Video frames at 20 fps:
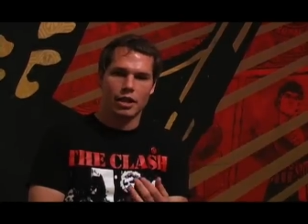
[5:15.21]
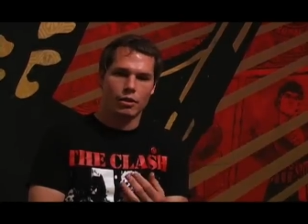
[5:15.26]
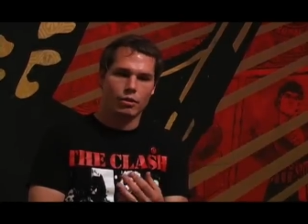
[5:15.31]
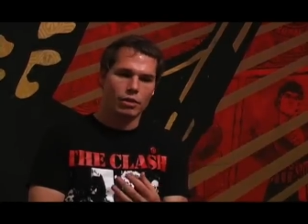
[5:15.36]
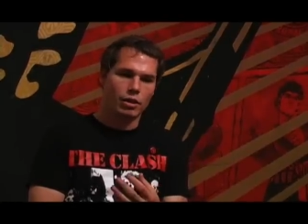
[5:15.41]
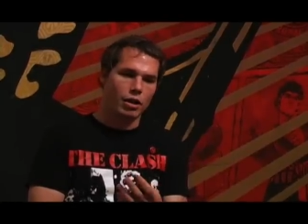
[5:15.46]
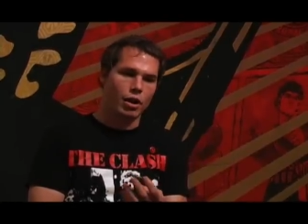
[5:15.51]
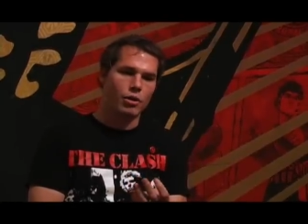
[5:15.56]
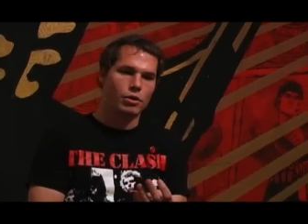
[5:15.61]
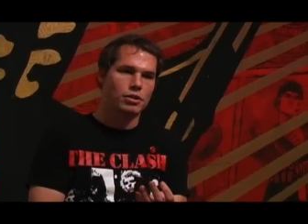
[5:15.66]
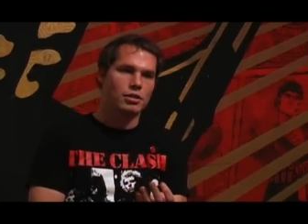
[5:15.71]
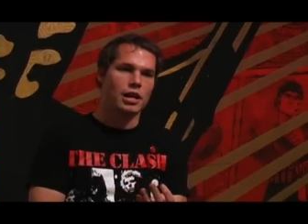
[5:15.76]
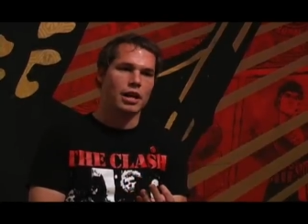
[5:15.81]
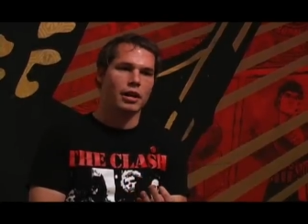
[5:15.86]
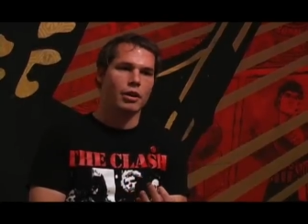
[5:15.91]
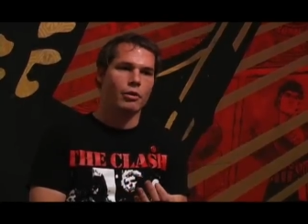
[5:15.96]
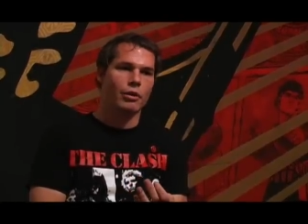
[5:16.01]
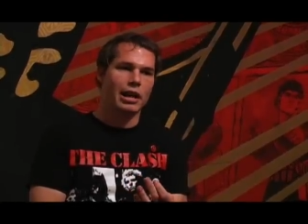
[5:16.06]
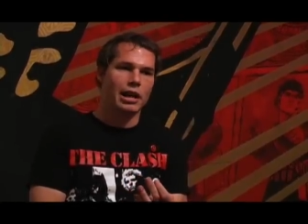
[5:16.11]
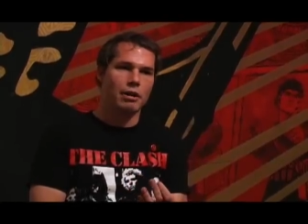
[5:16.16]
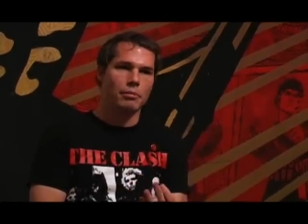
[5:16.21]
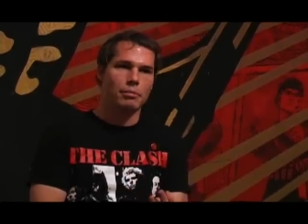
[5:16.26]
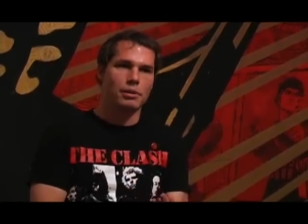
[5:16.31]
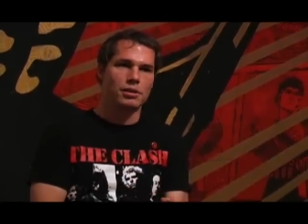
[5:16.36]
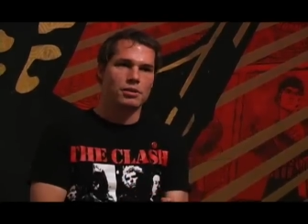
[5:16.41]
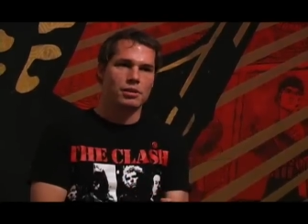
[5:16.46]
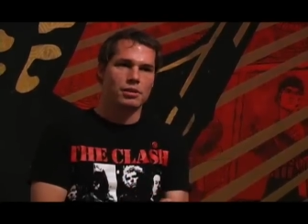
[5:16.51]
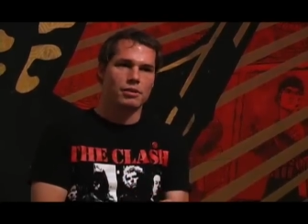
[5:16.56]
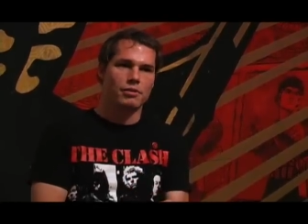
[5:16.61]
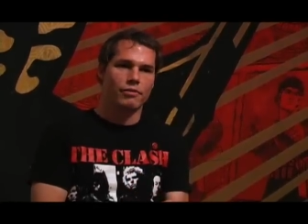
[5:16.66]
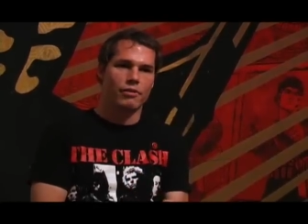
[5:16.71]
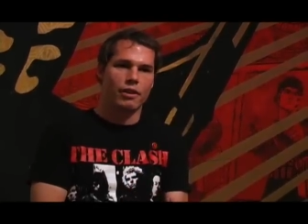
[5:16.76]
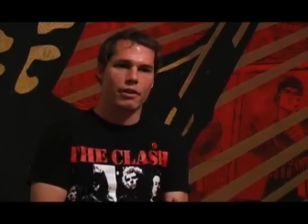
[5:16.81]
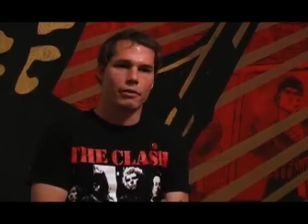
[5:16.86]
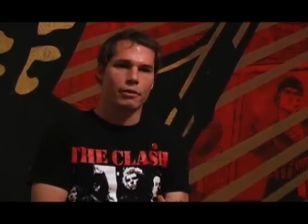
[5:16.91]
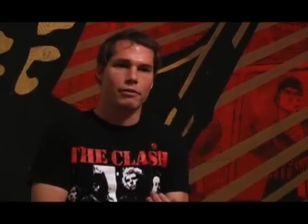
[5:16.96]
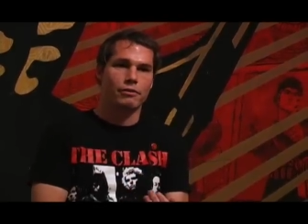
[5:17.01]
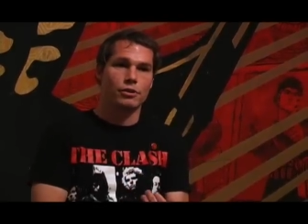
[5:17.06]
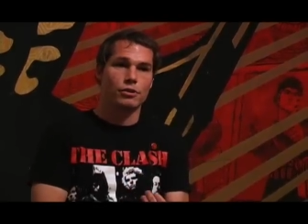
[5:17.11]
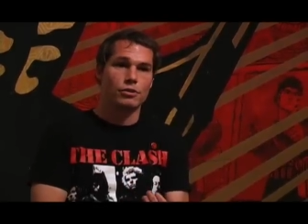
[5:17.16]
Coke's not going out of business if I
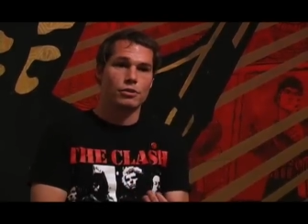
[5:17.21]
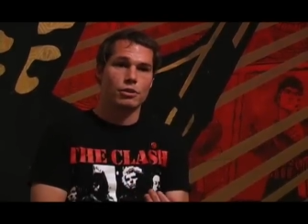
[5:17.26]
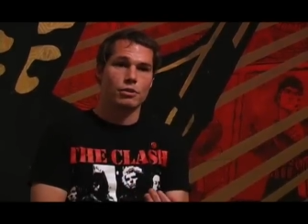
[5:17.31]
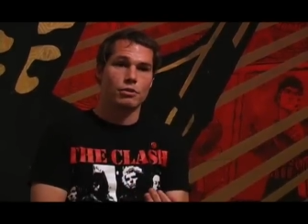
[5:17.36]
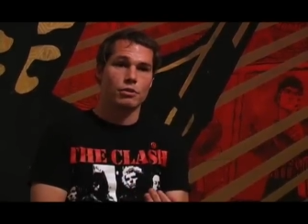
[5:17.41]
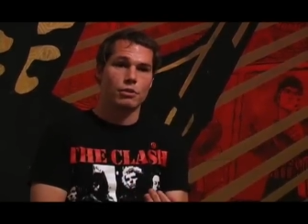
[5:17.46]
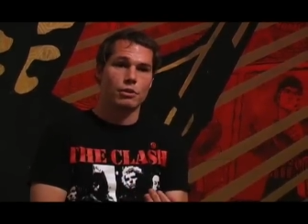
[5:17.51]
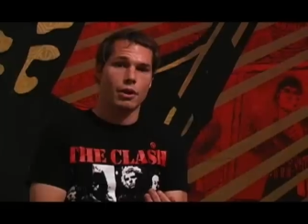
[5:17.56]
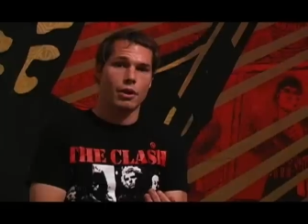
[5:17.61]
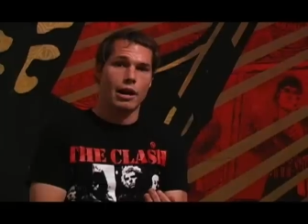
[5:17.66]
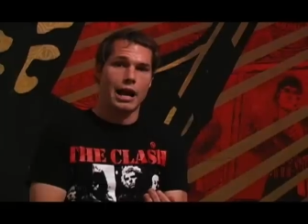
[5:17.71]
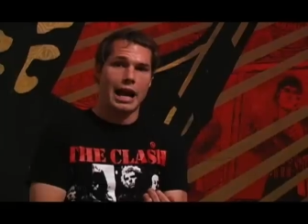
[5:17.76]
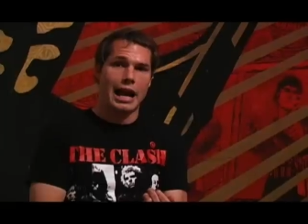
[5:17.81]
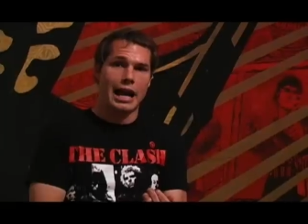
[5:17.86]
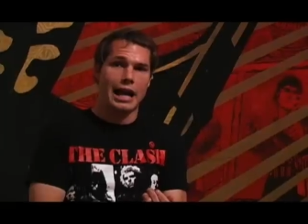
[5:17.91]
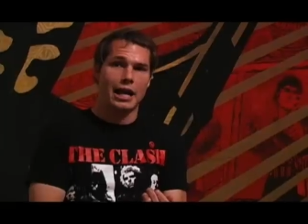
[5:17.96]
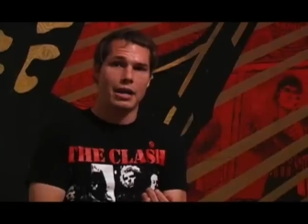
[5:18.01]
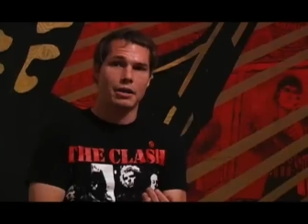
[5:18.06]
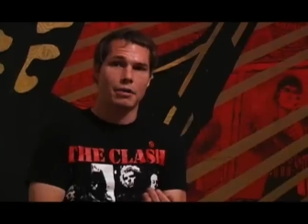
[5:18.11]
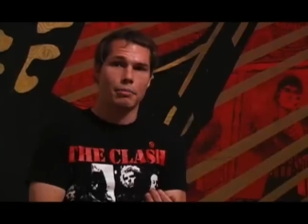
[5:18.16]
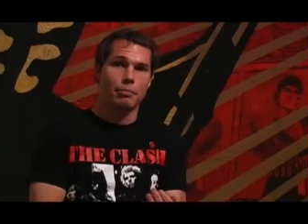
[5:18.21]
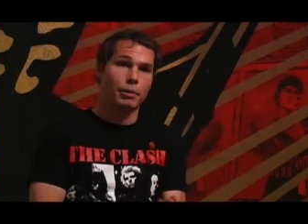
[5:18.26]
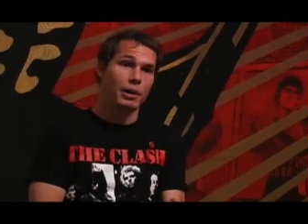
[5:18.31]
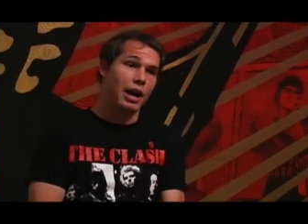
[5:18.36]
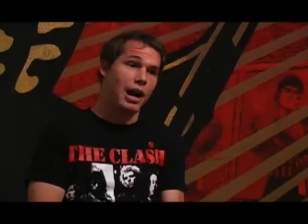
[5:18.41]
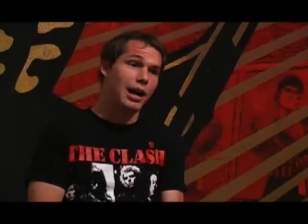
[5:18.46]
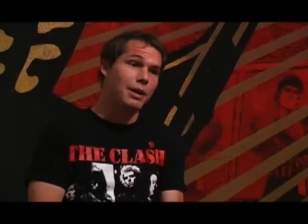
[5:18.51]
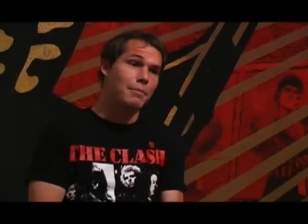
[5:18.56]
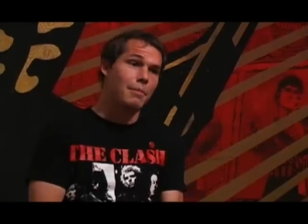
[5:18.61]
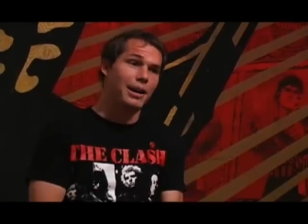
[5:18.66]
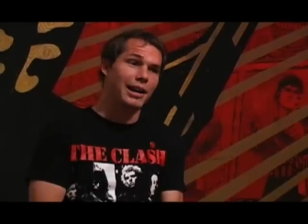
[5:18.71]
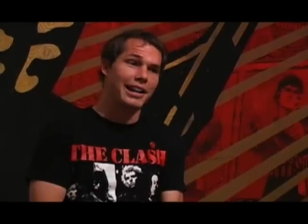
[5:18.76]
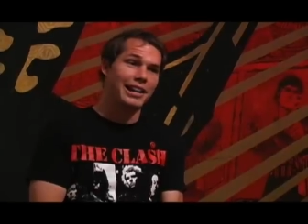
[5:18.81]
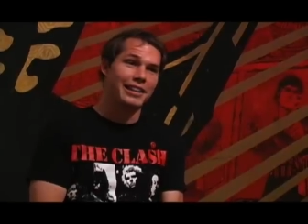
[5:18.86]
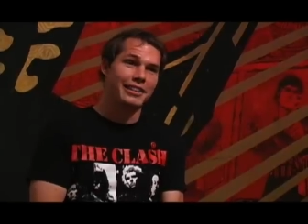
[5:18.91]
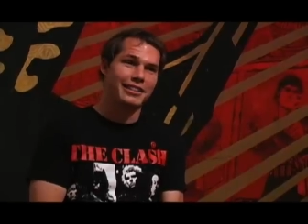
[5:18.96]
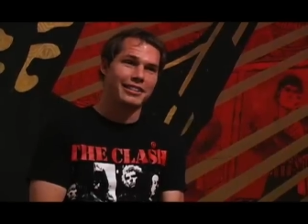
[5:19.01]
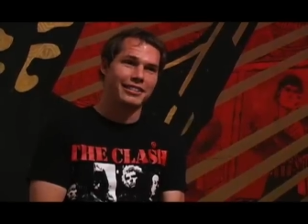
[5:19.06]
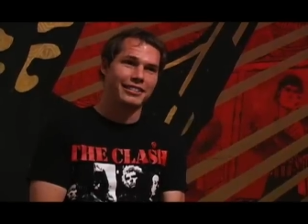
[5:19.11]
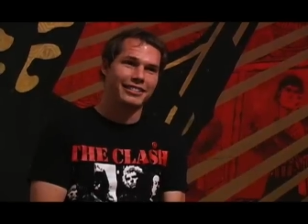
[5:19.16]
refuse to do their ad, but I might.
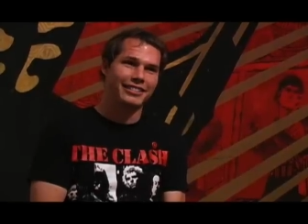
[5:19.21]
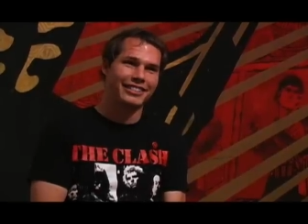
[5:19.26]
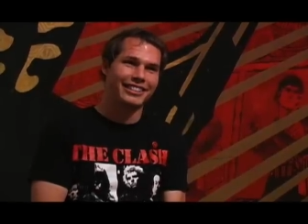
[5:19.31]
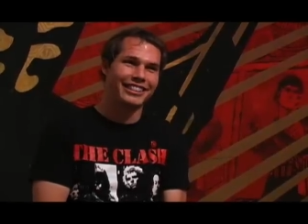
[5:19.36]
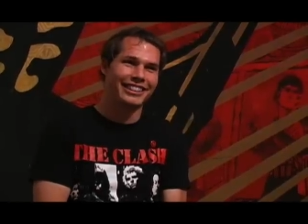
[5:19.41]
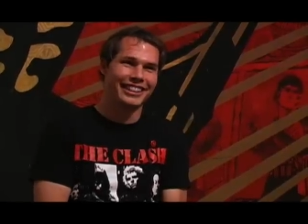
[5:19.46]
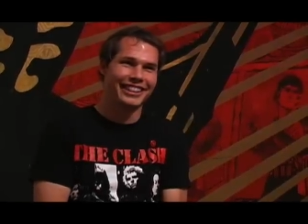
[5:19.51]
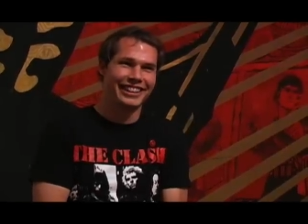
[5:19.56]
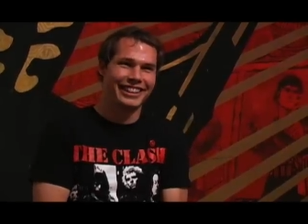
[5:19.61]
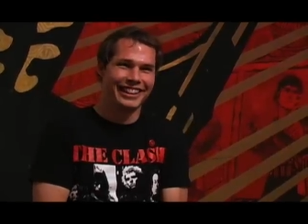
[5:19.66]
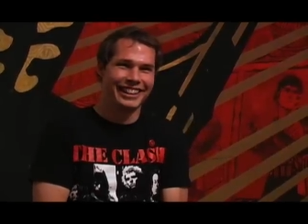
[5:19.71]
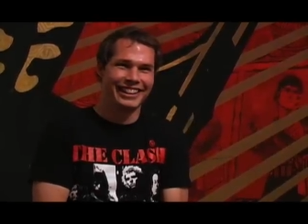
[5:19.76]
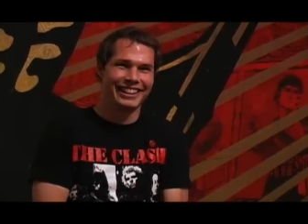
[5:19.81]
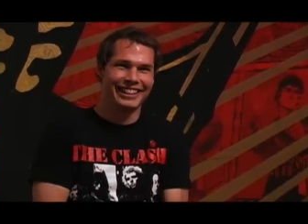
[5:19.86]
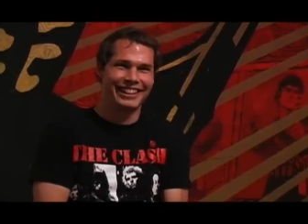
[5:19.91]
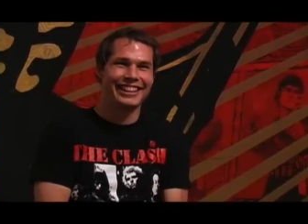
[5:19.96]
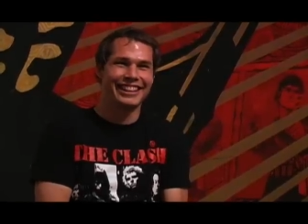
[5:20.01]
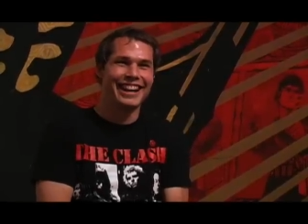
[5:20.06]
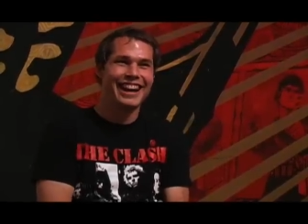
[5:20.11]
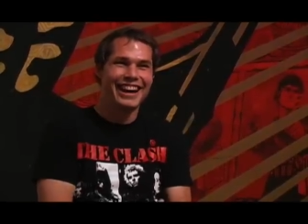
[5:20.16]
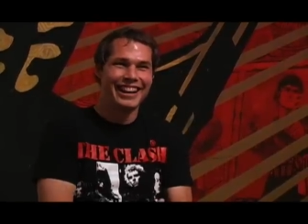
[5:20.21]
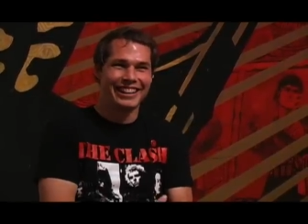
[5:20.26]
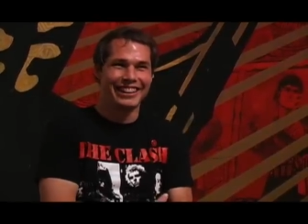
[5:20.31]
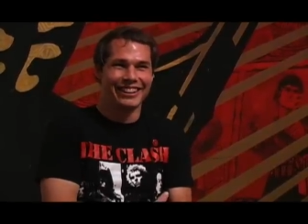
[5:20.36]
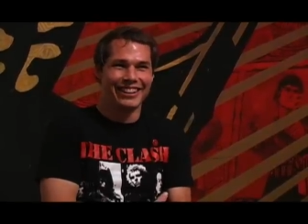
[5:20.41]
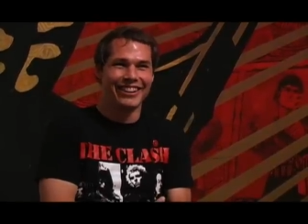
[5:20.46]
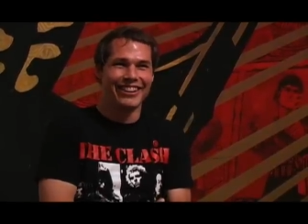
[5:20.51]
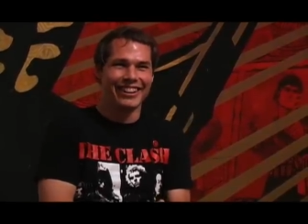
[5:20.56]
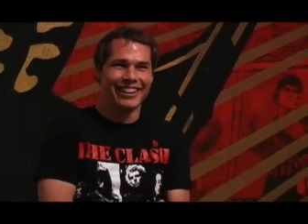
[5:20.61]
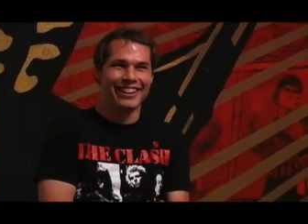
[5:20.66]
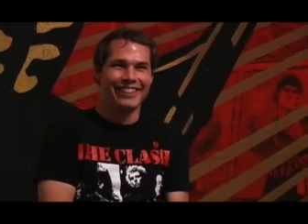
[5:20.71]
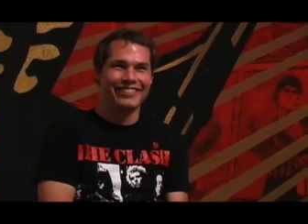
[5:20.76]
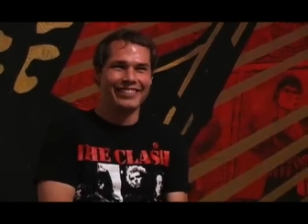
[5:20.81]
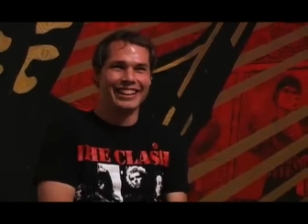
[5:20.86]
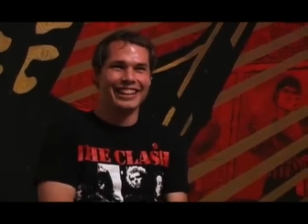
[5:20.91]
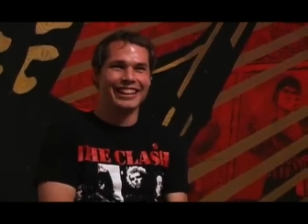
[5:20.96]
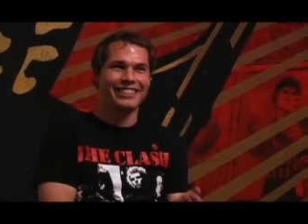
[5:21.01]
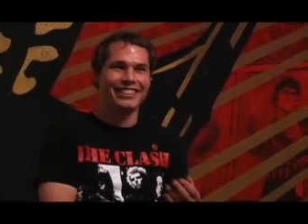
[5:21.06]
You know what I mean?